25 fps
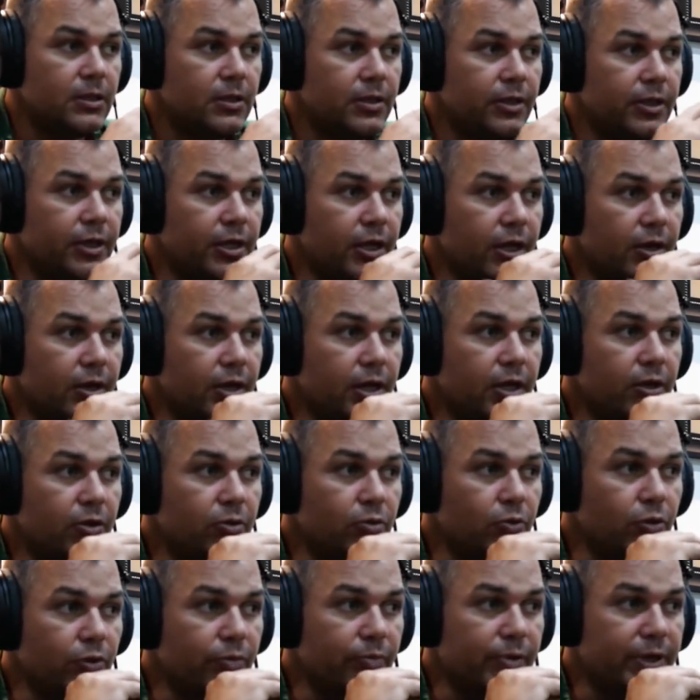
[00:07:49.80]
You know, and
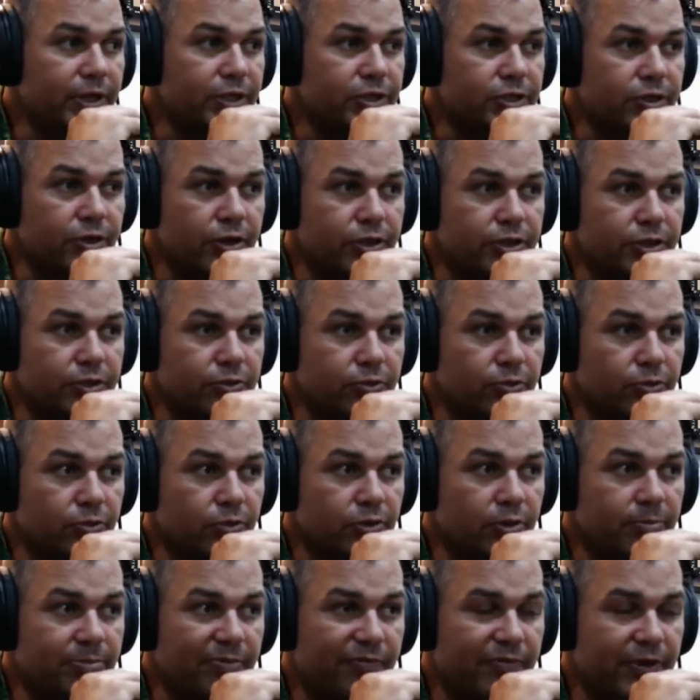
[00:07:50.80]
all the research and all
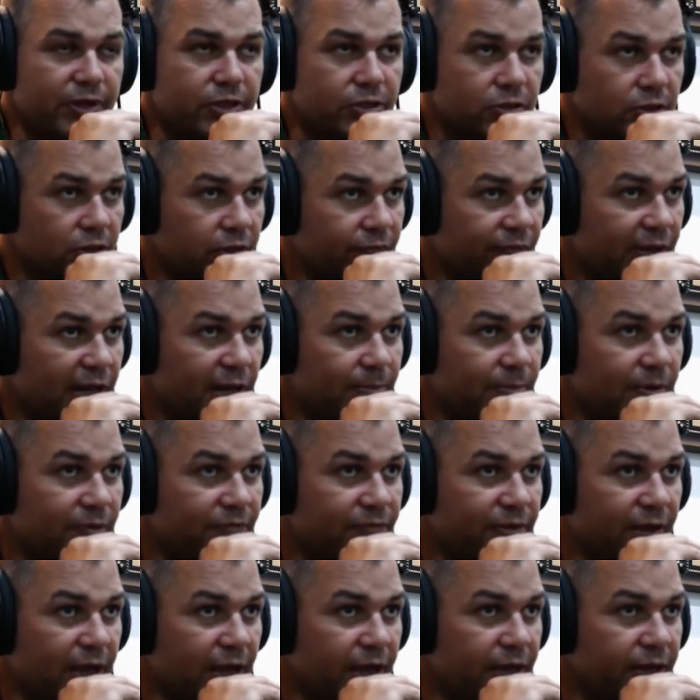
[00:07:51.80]
the professional development
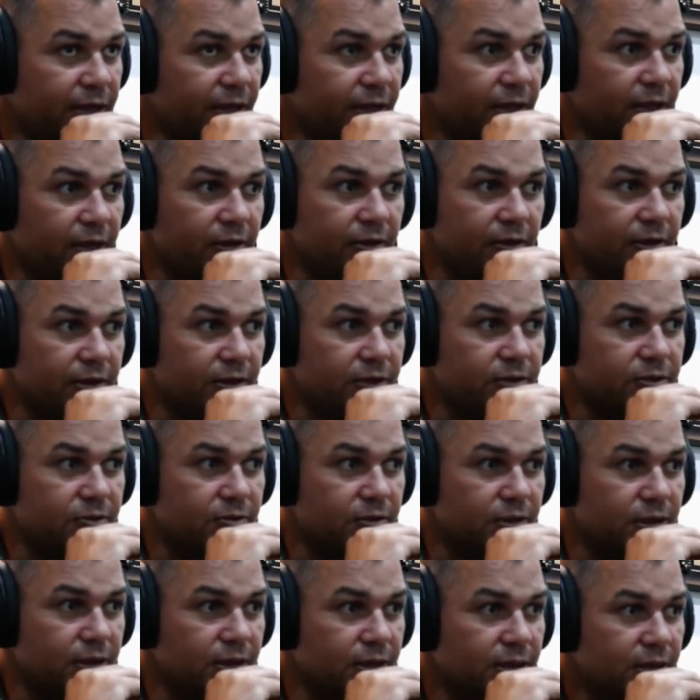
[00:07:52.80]
I've done, you know, it's
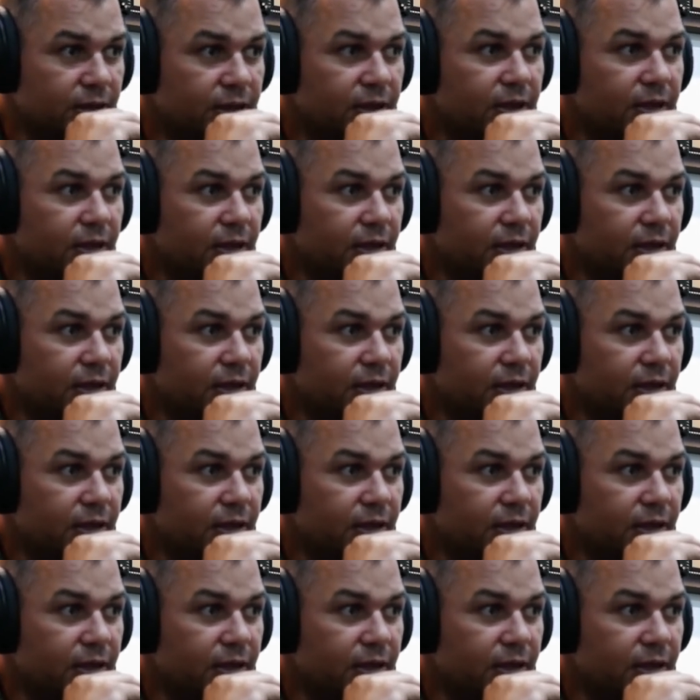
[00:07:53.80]
sort of.